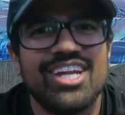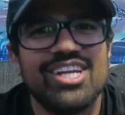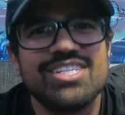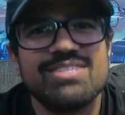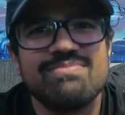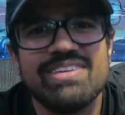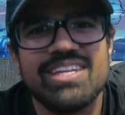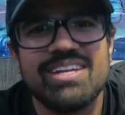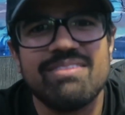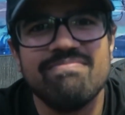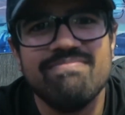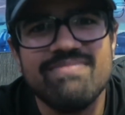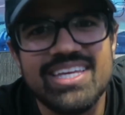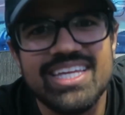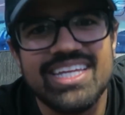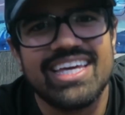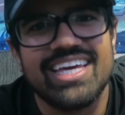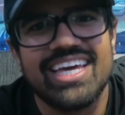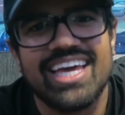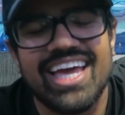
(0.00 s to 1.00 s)
it's been a
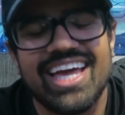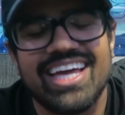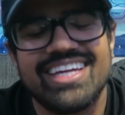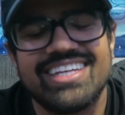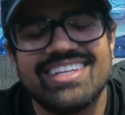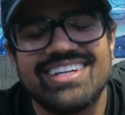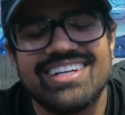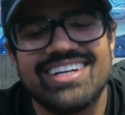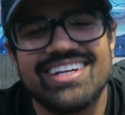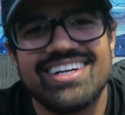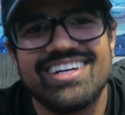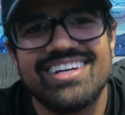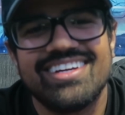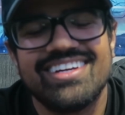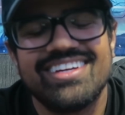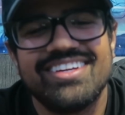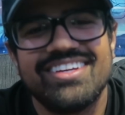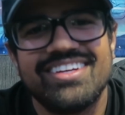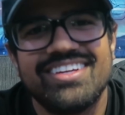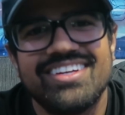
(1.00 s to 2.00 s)
minute, and
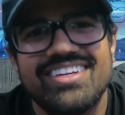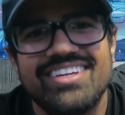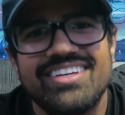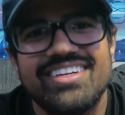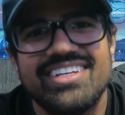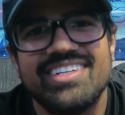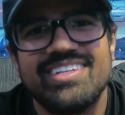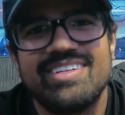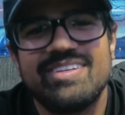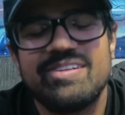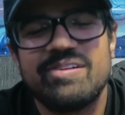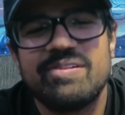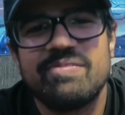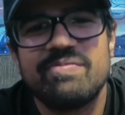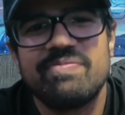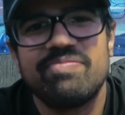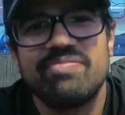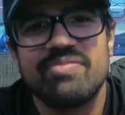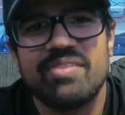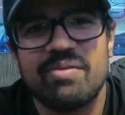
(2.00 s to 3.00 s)

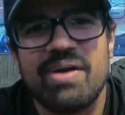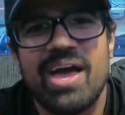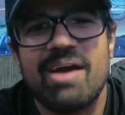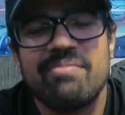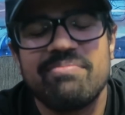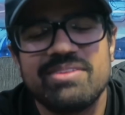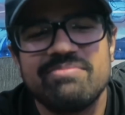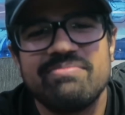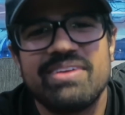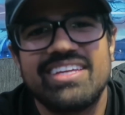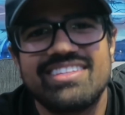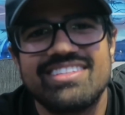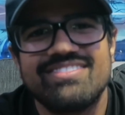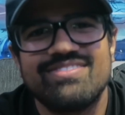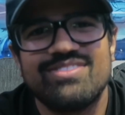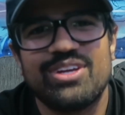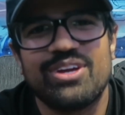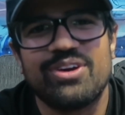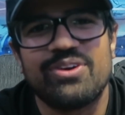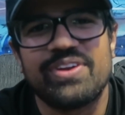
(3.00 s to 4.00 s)
I'm happy to make this
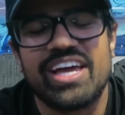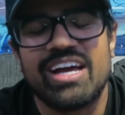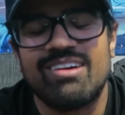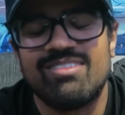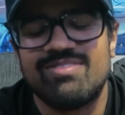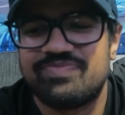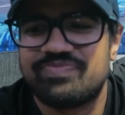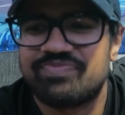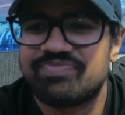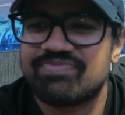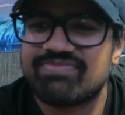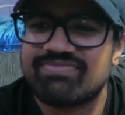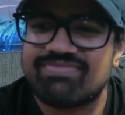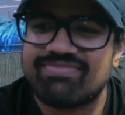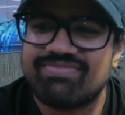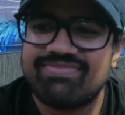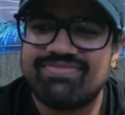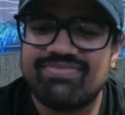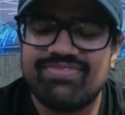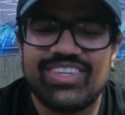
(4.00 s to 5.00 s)
video now.
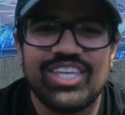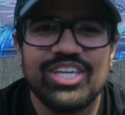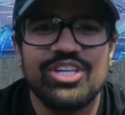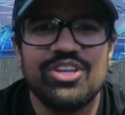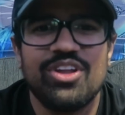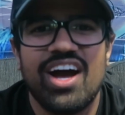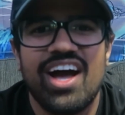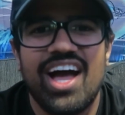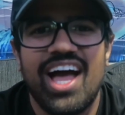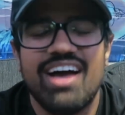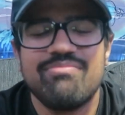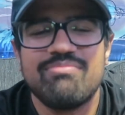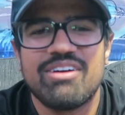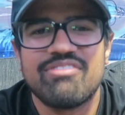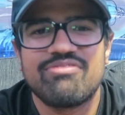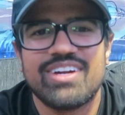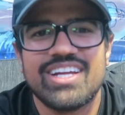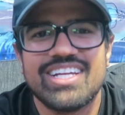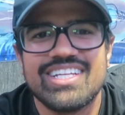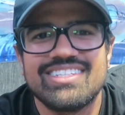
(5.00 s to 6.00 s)
You know, I have
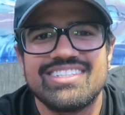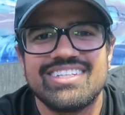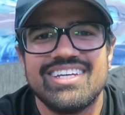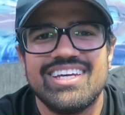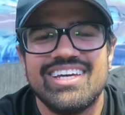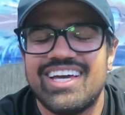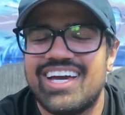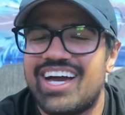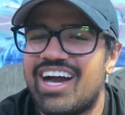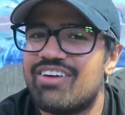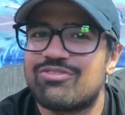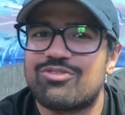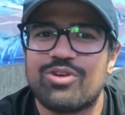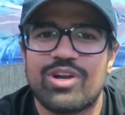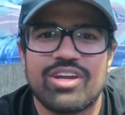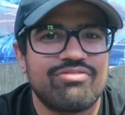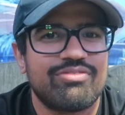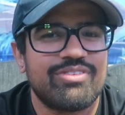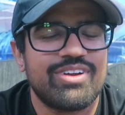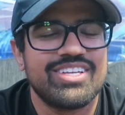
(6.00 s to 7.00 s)
my friends. I have
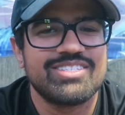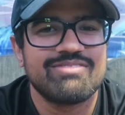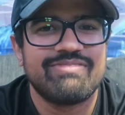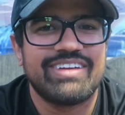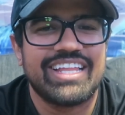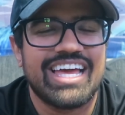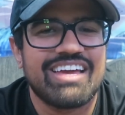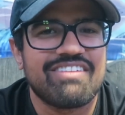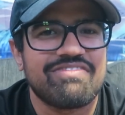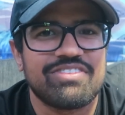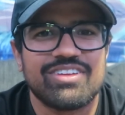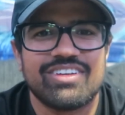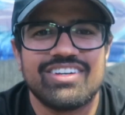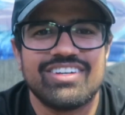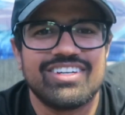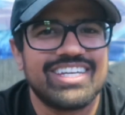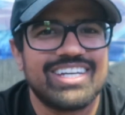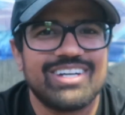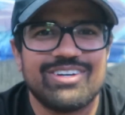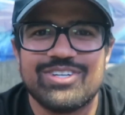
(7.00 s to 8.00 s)
great friends in my life, and you
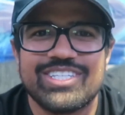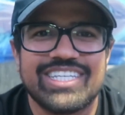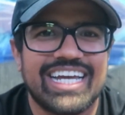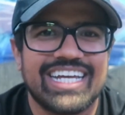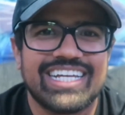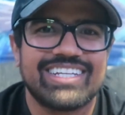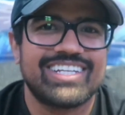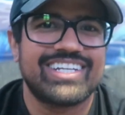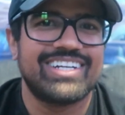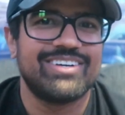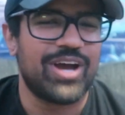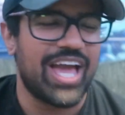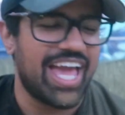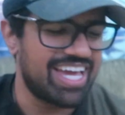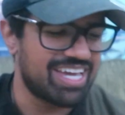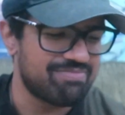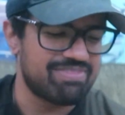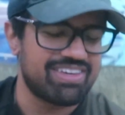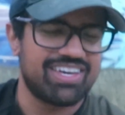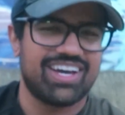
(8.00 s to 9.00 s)
know, they always like go
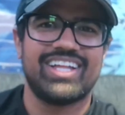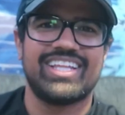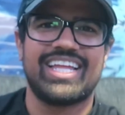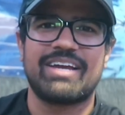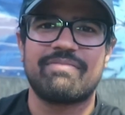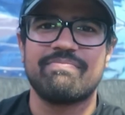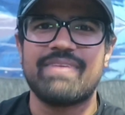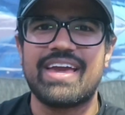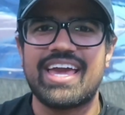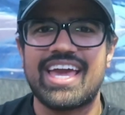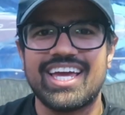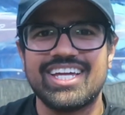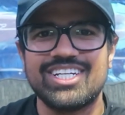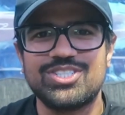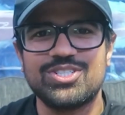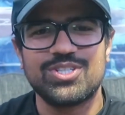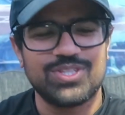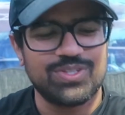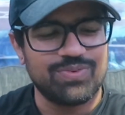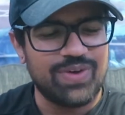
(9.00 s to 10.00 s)
egging me on, like, man,
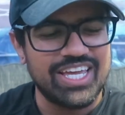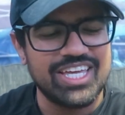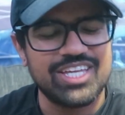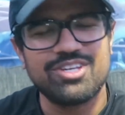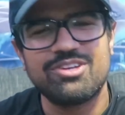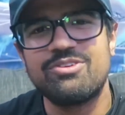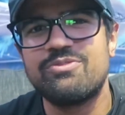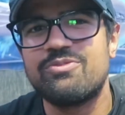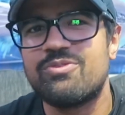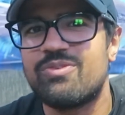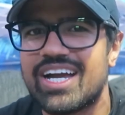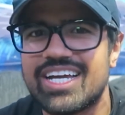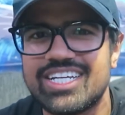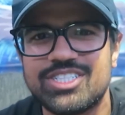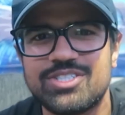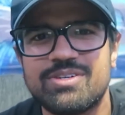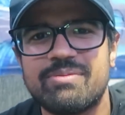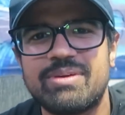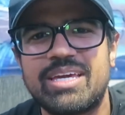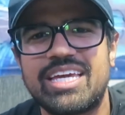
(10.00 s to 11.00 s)
Joth, why ain't
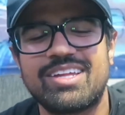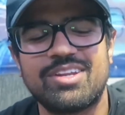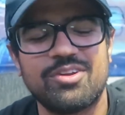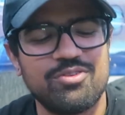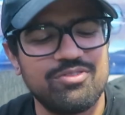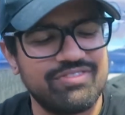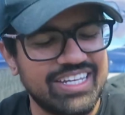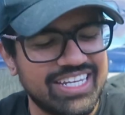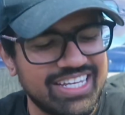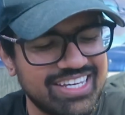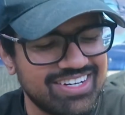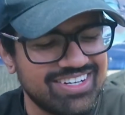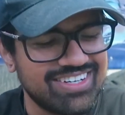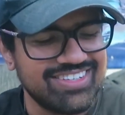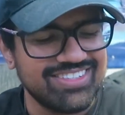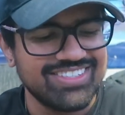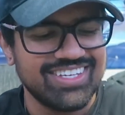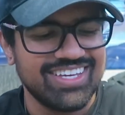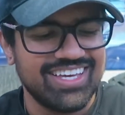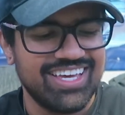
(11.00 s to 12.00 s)
you making no
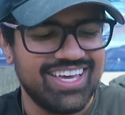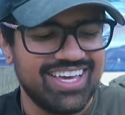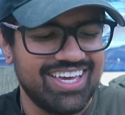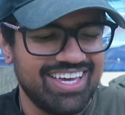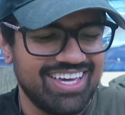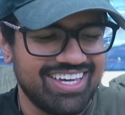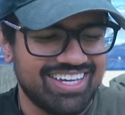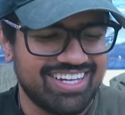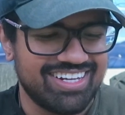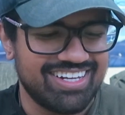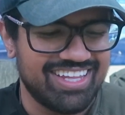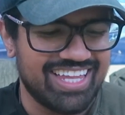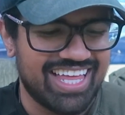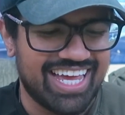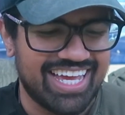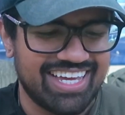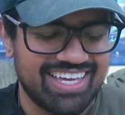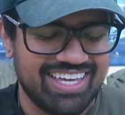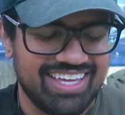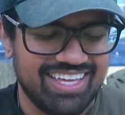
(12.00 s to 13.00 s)
videos? You know,
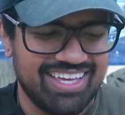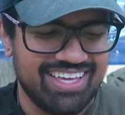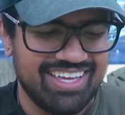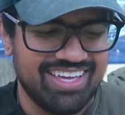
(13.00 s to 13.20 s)
like,